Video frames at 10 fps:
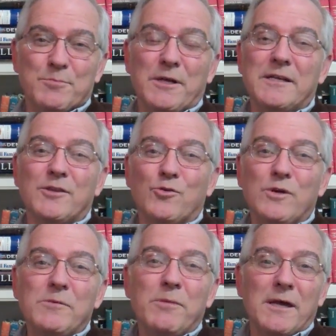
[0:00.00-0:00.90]
playing the
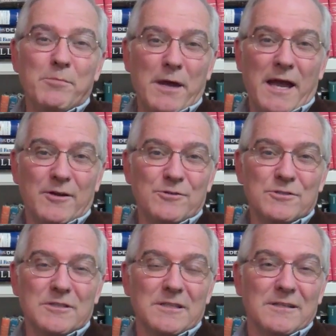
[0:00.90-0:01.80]
Green Bay
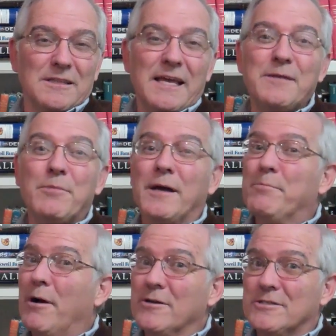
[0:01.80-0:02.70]
Packers, led by
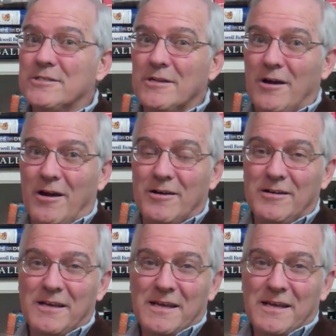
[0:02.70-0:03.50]
Bart Starr.